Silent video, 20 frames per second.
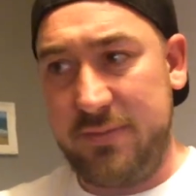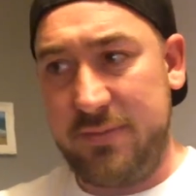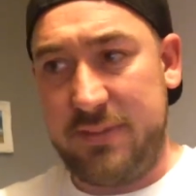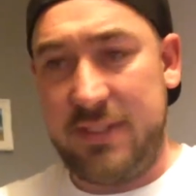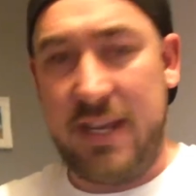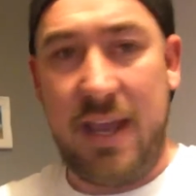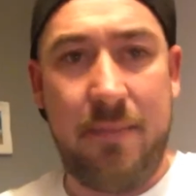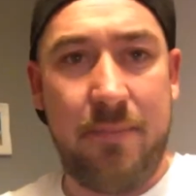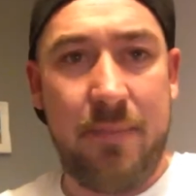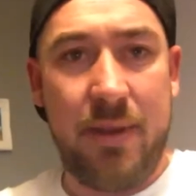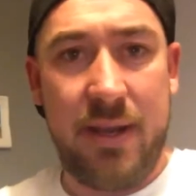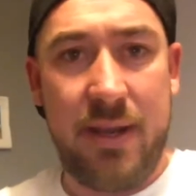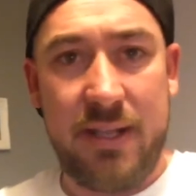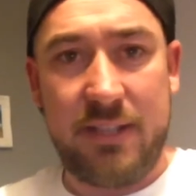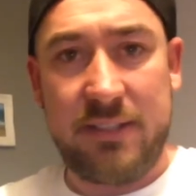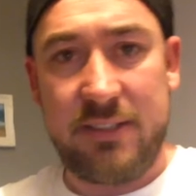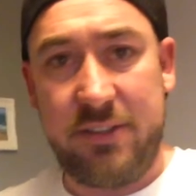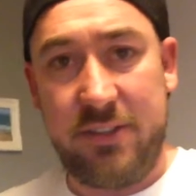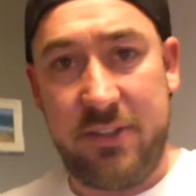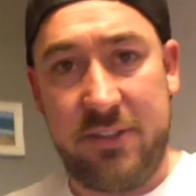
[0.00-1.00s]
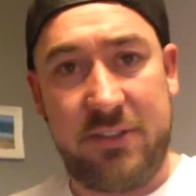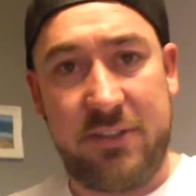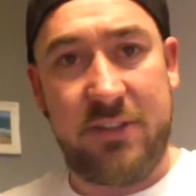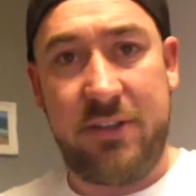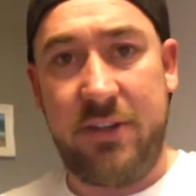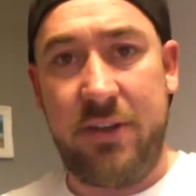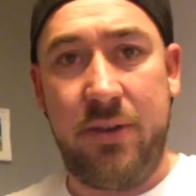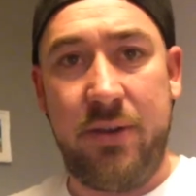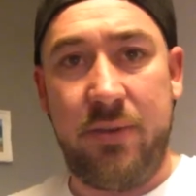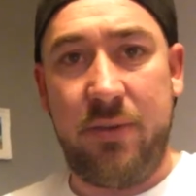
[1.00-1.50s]
10 minutes just to
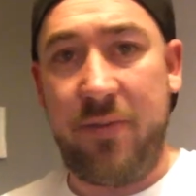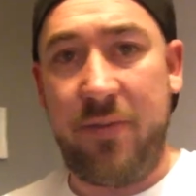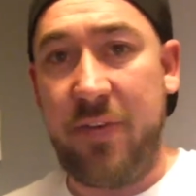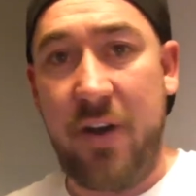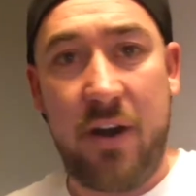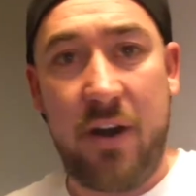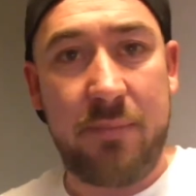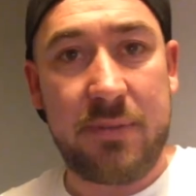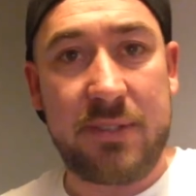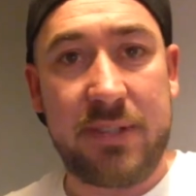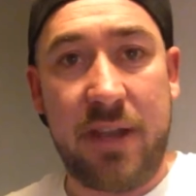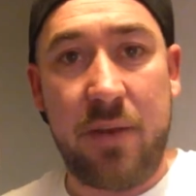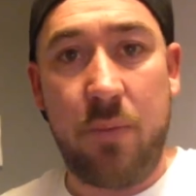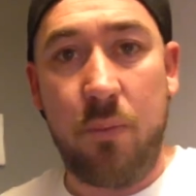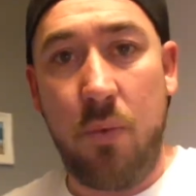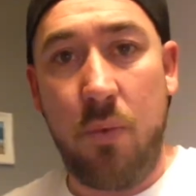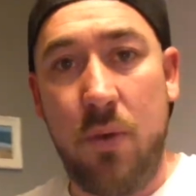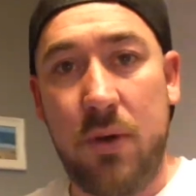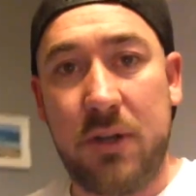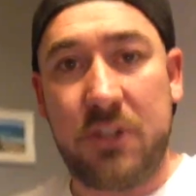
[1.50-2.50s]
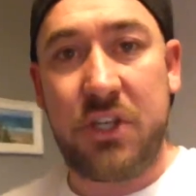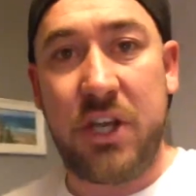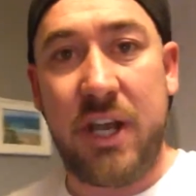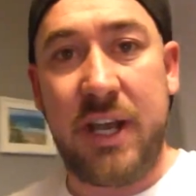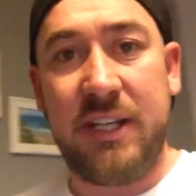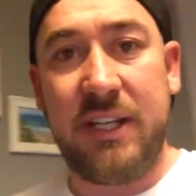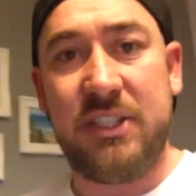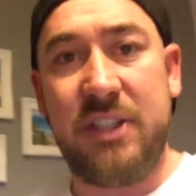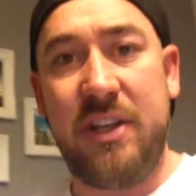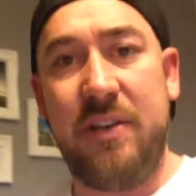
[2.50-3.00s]
do a 30% water
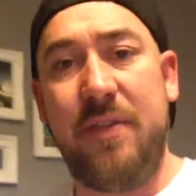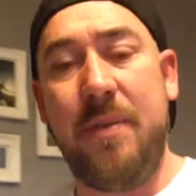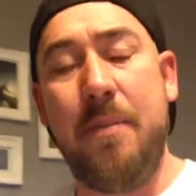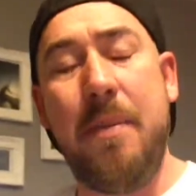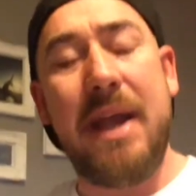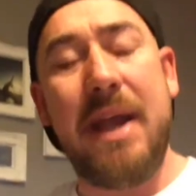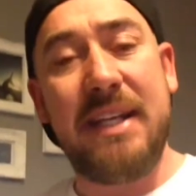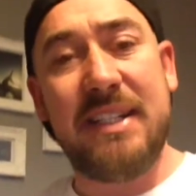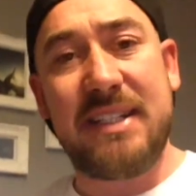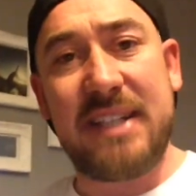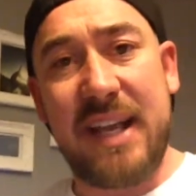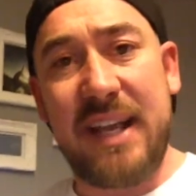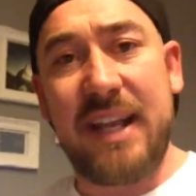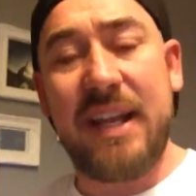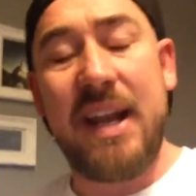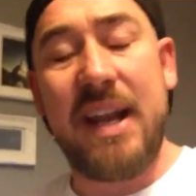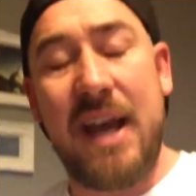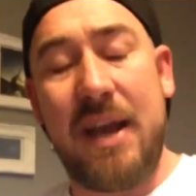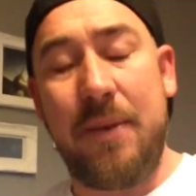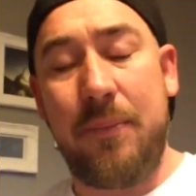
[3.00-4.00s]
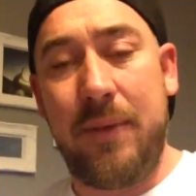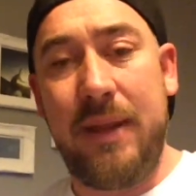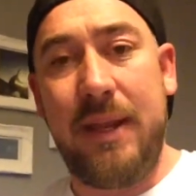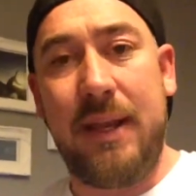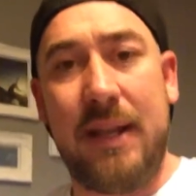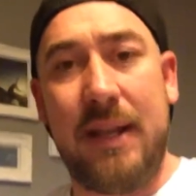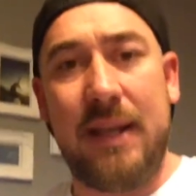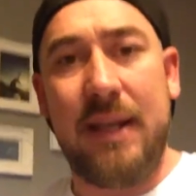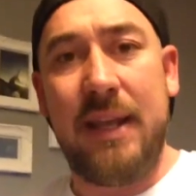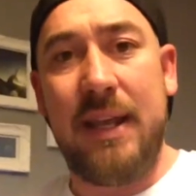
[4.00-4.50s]
change, and if you maintain that
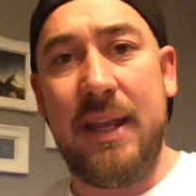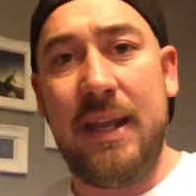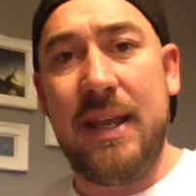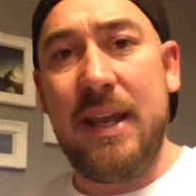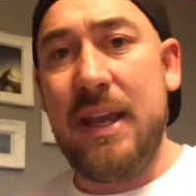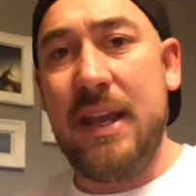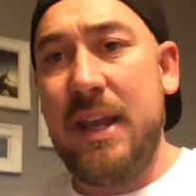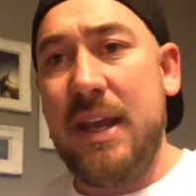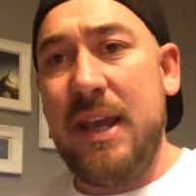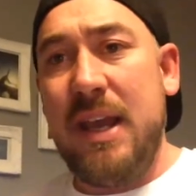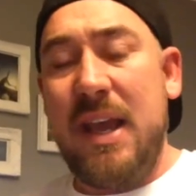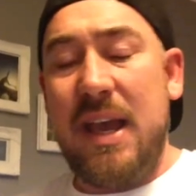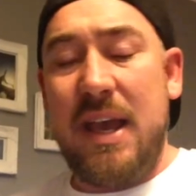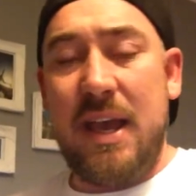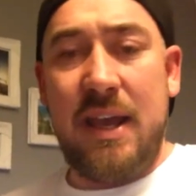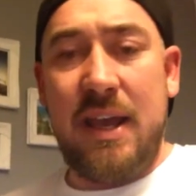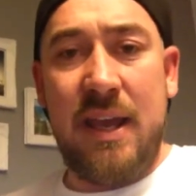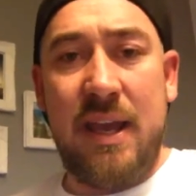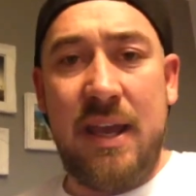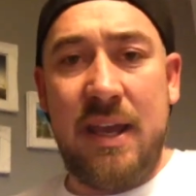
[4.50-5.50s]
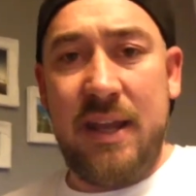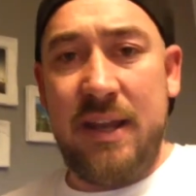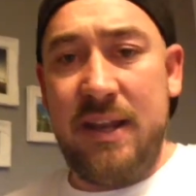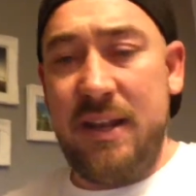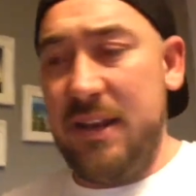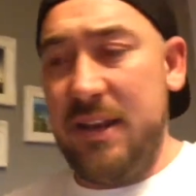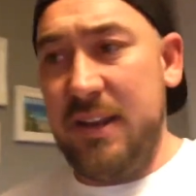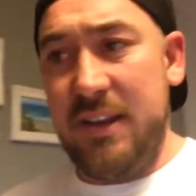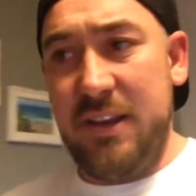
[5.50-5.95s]
weekly and